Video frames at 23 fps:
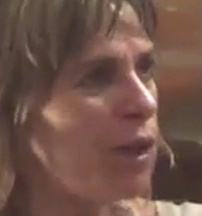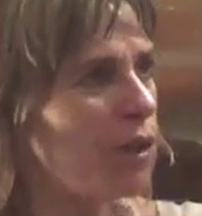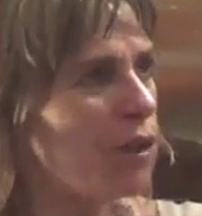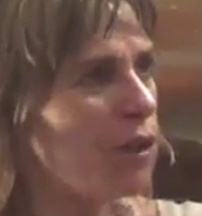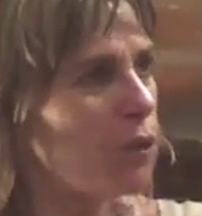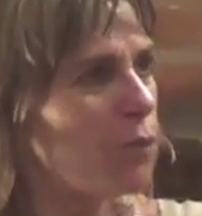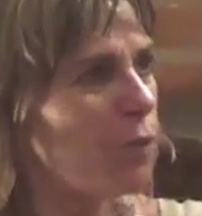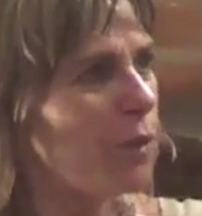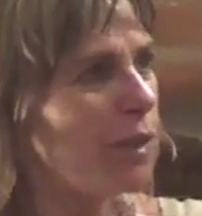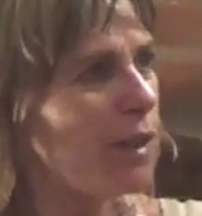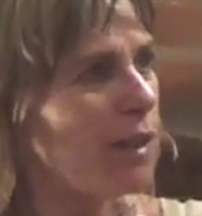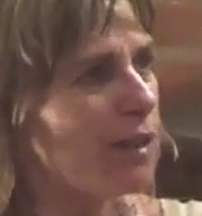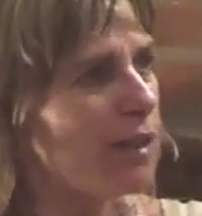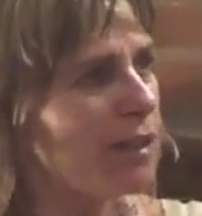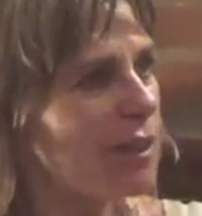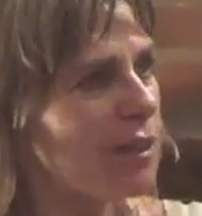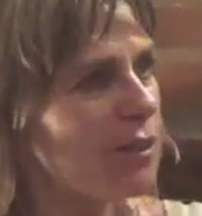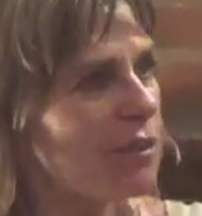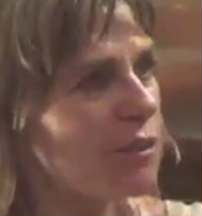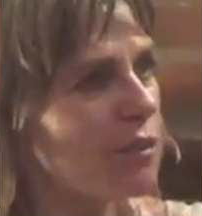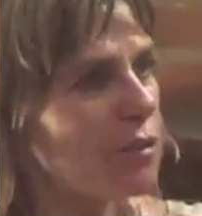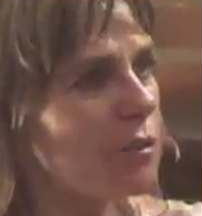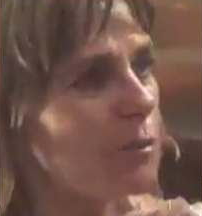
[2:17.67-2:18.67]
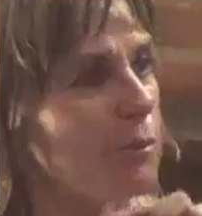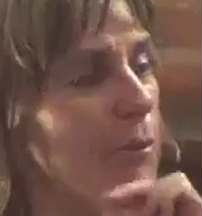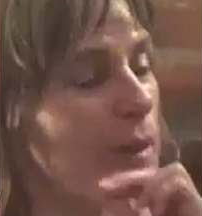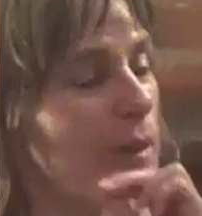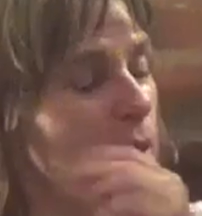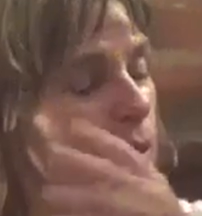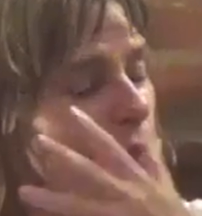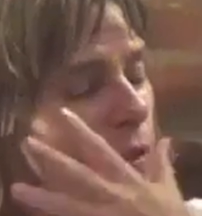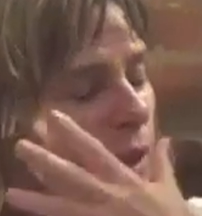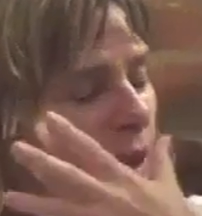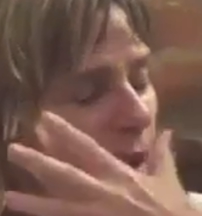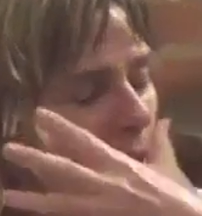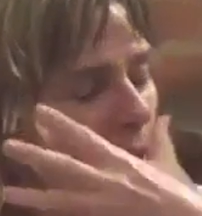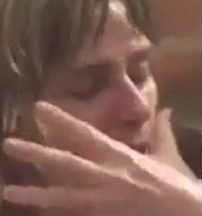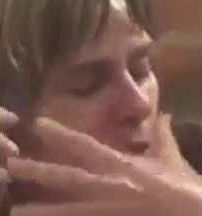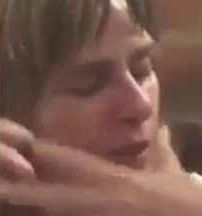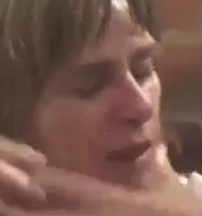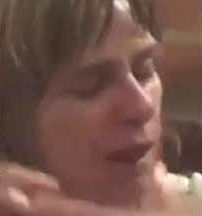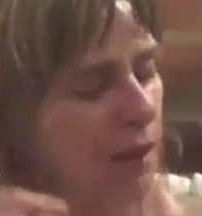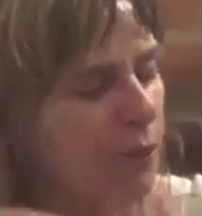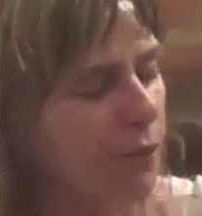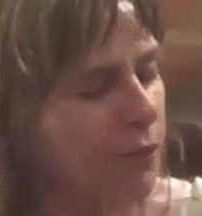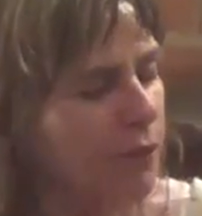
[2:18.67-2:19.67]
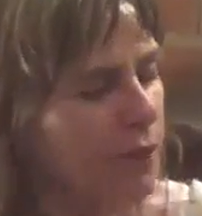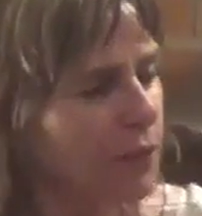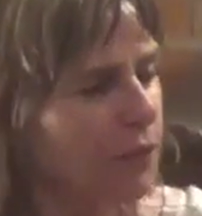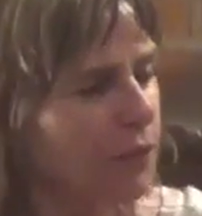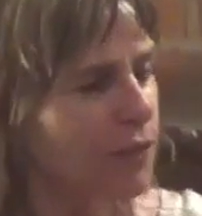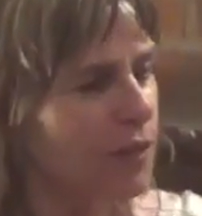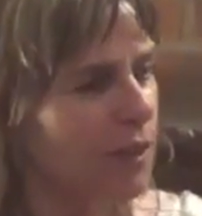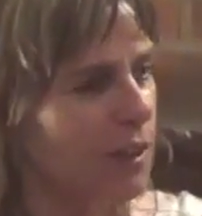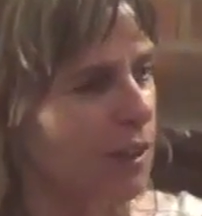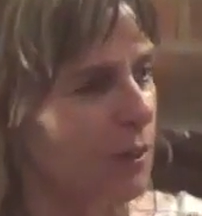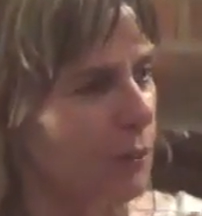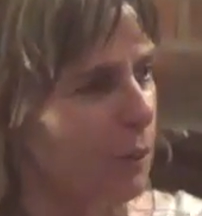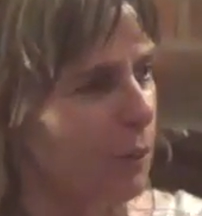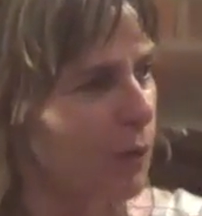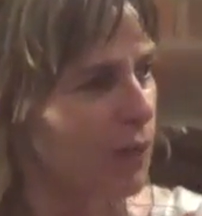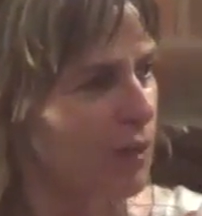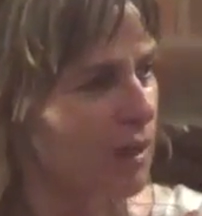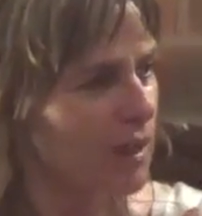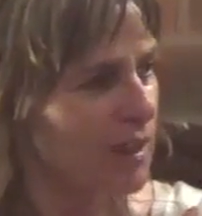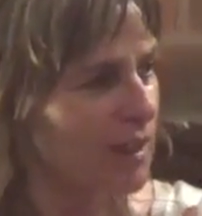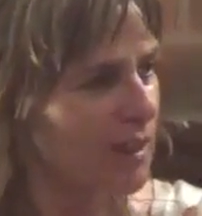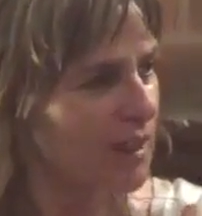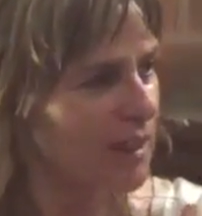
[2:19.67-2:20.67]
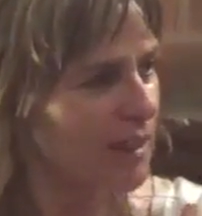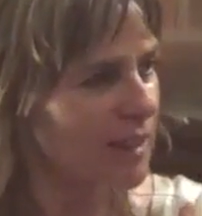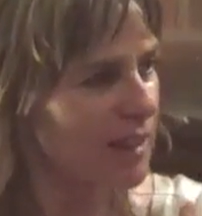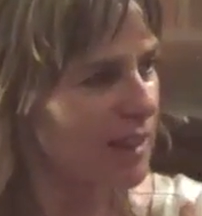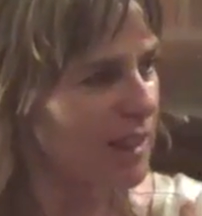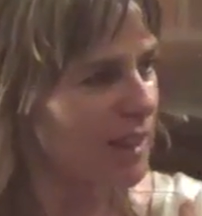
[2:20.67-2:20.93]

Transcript: willingness to meet how that feels in the body,